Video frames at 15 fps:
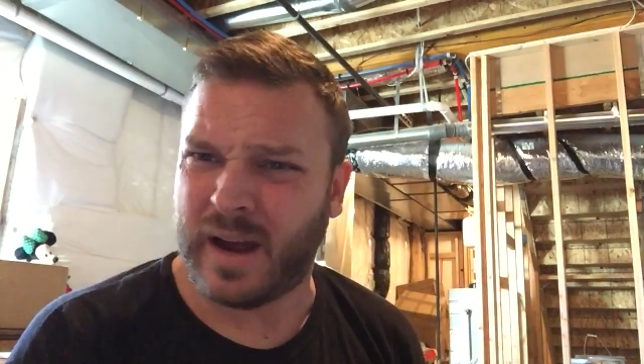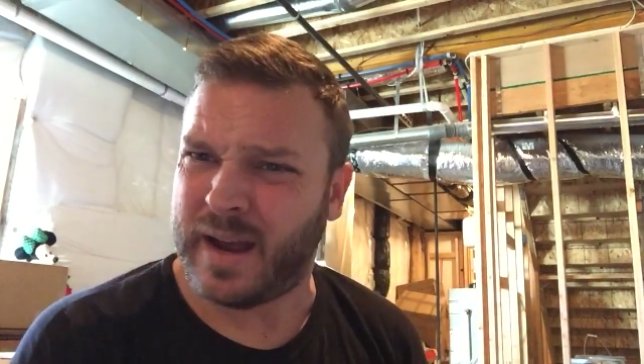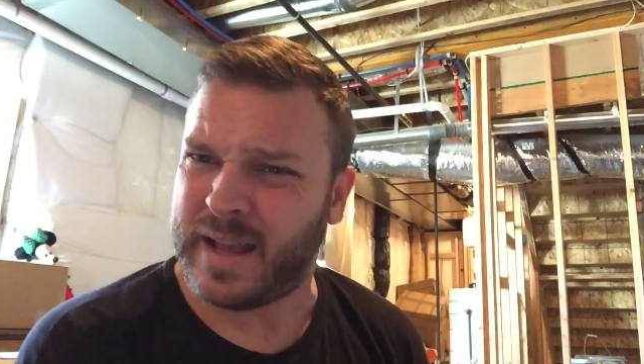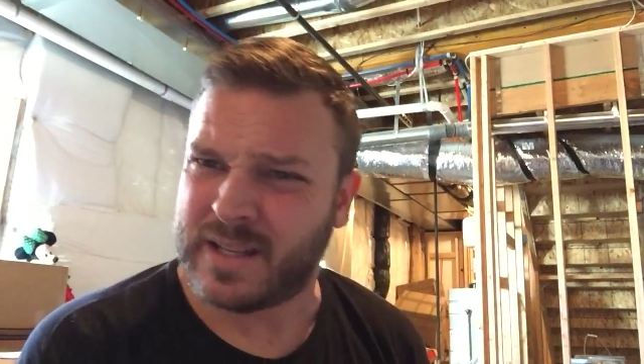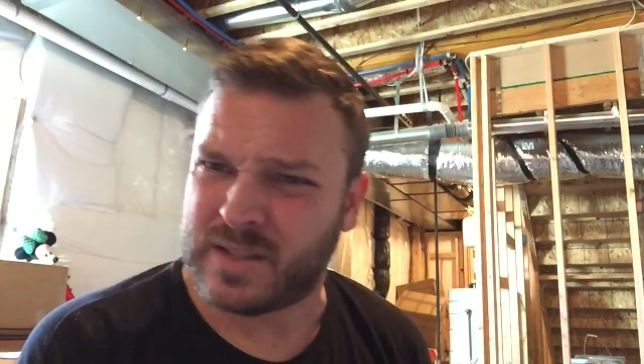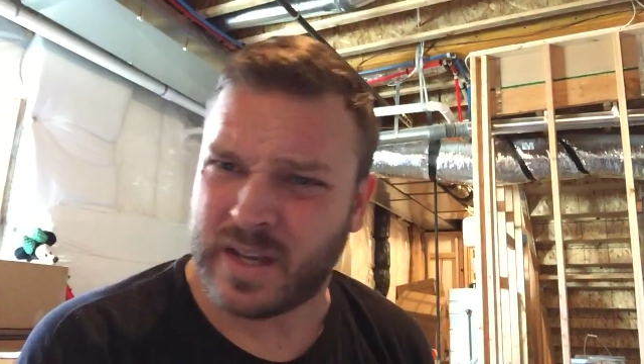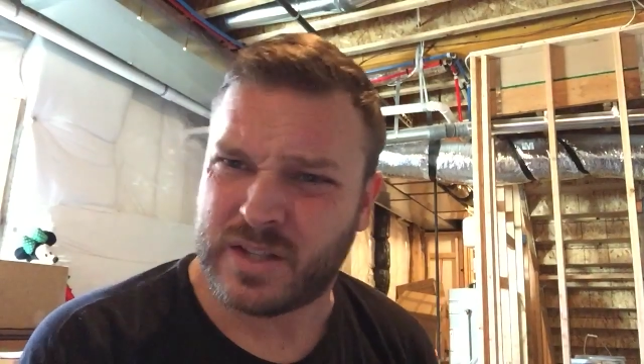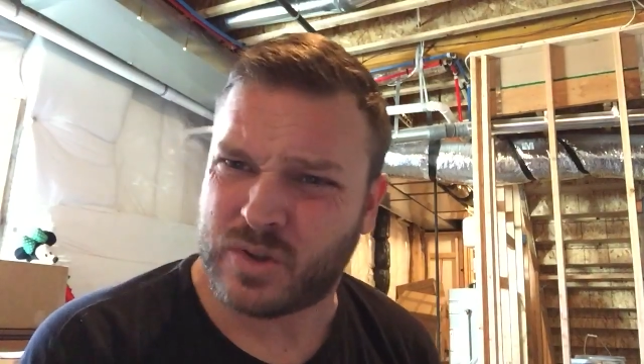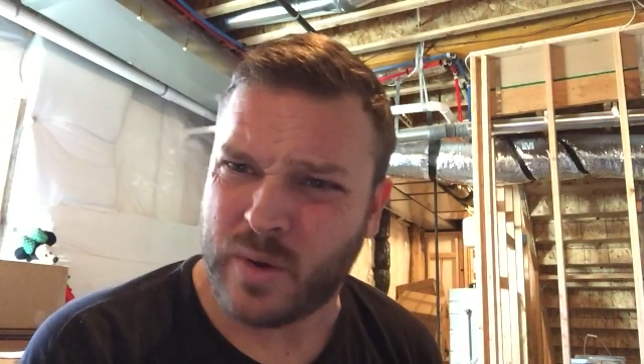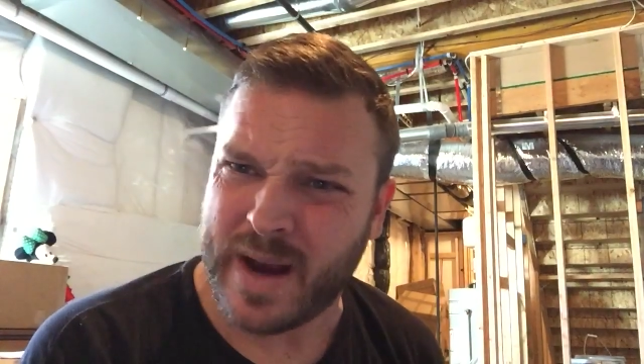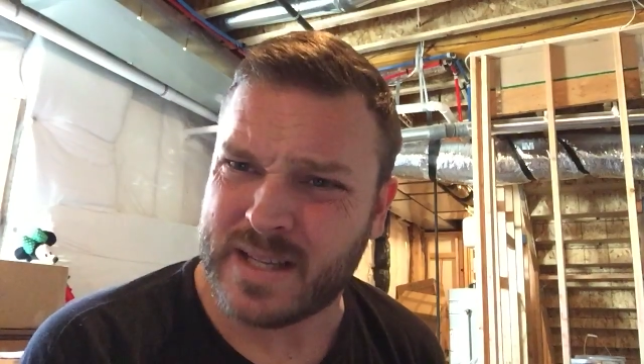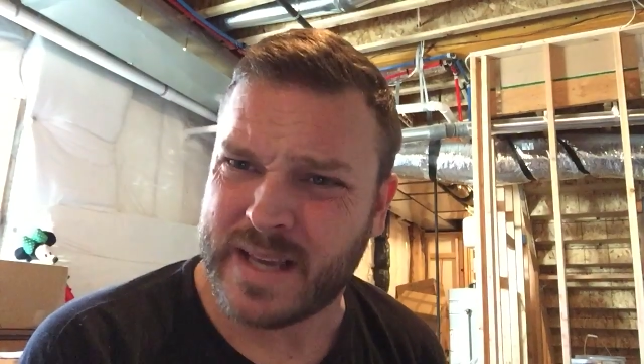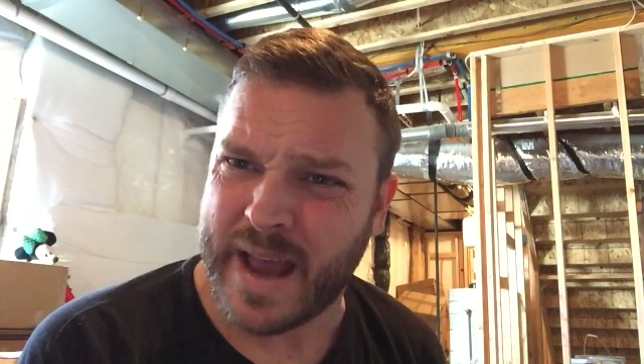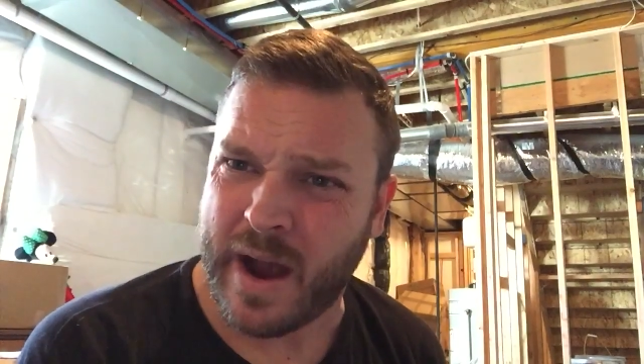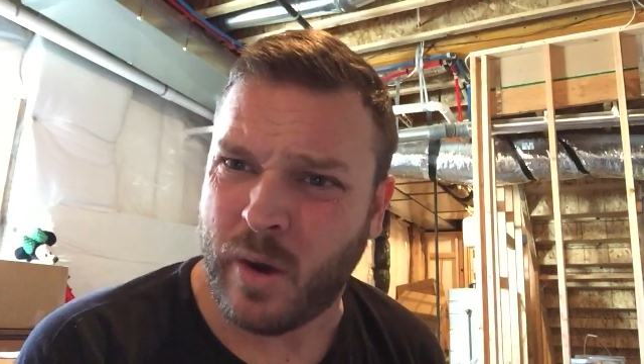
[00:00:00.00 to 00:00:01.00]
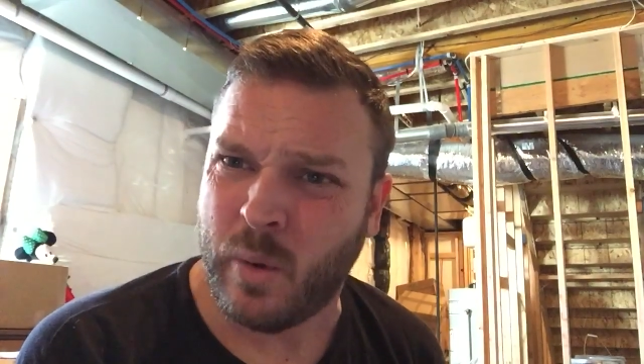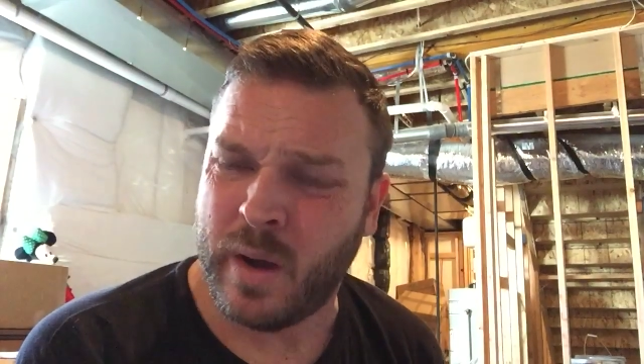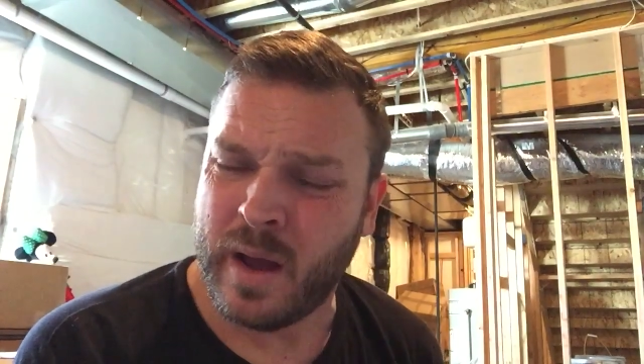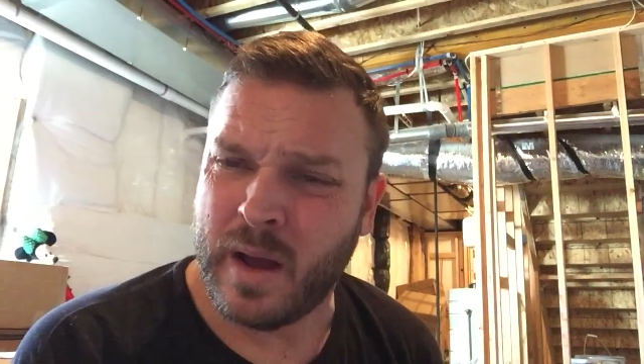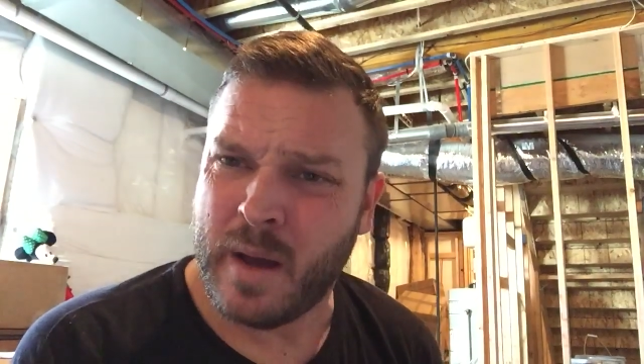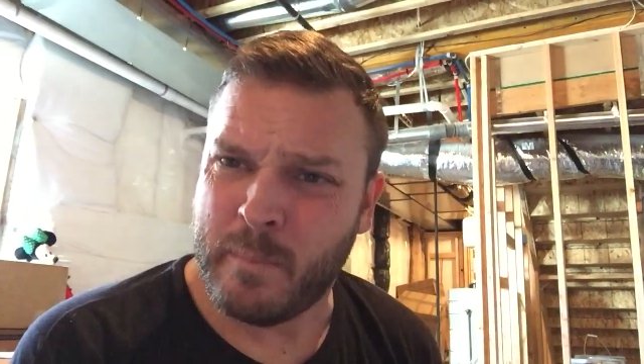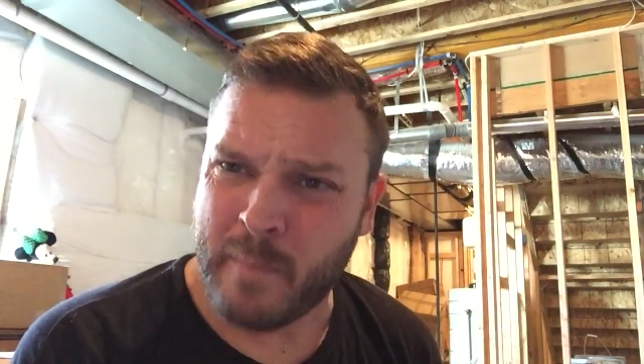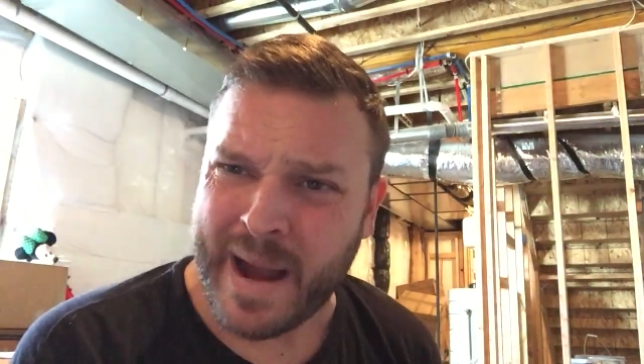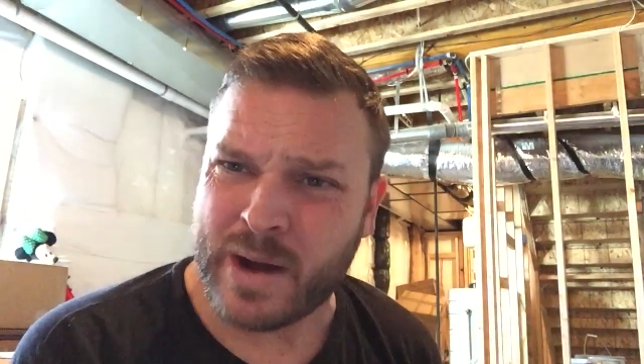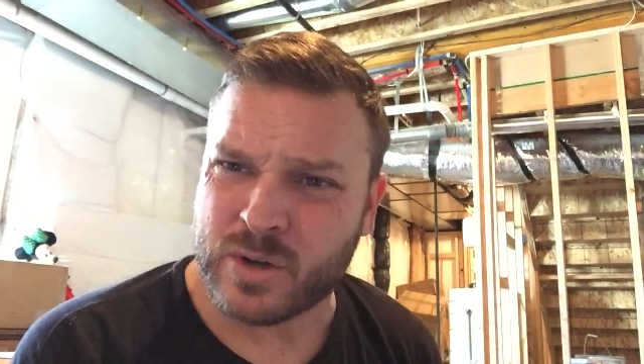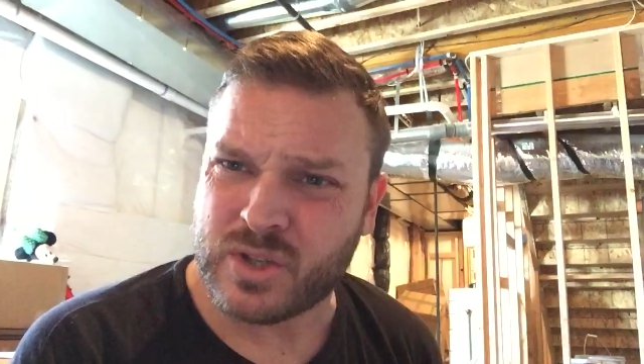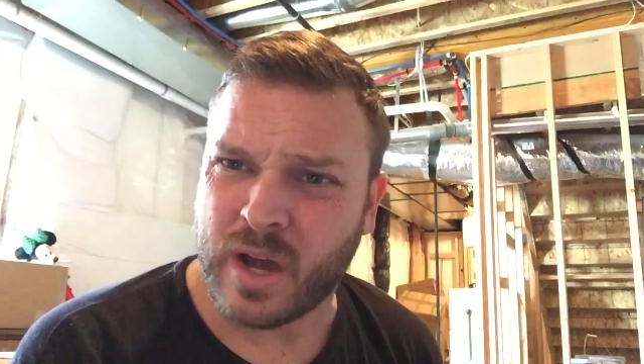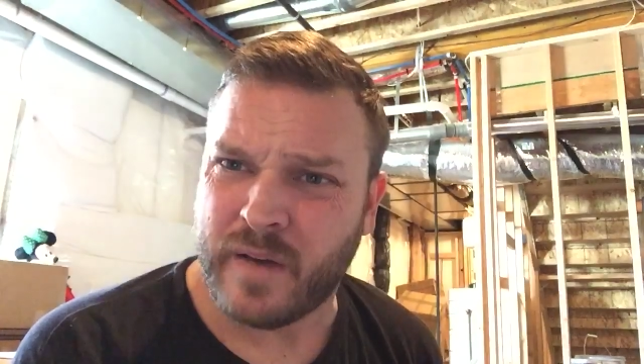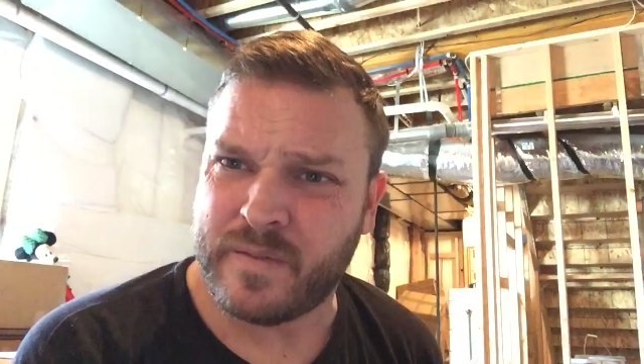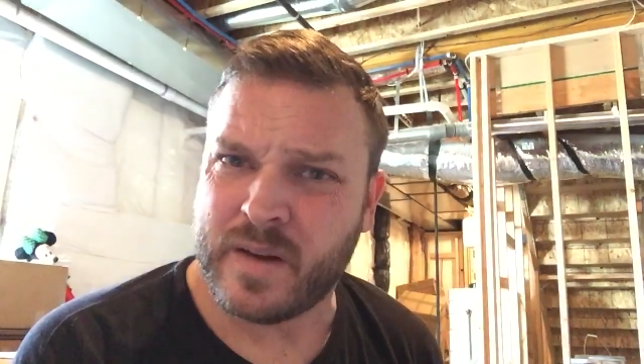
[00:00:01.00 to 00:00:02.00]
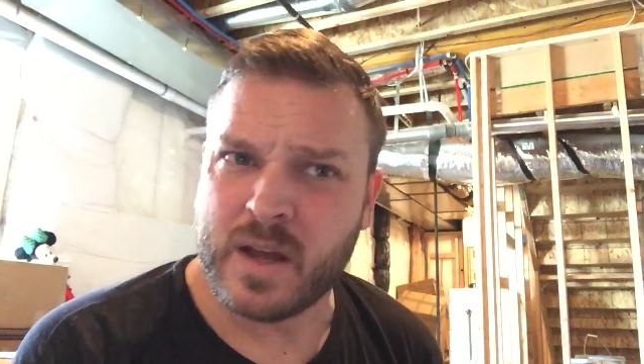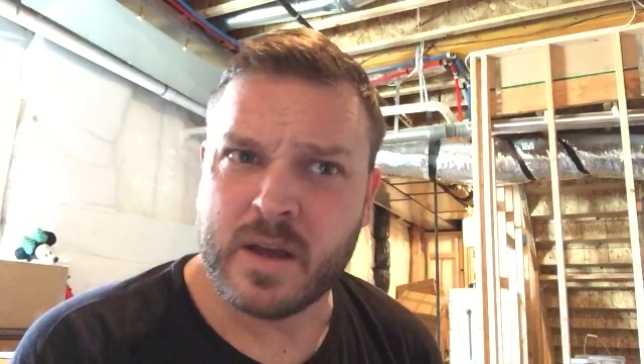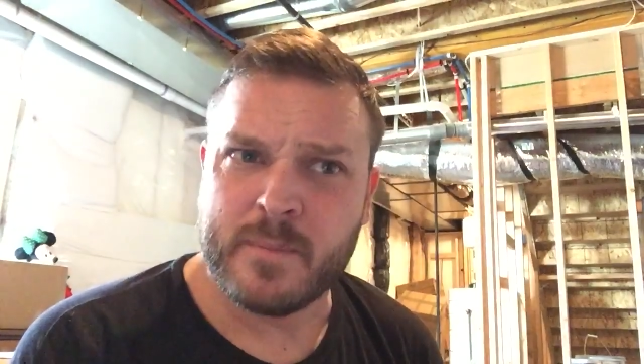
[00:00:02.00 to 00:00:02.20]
it's crazy how Microsoft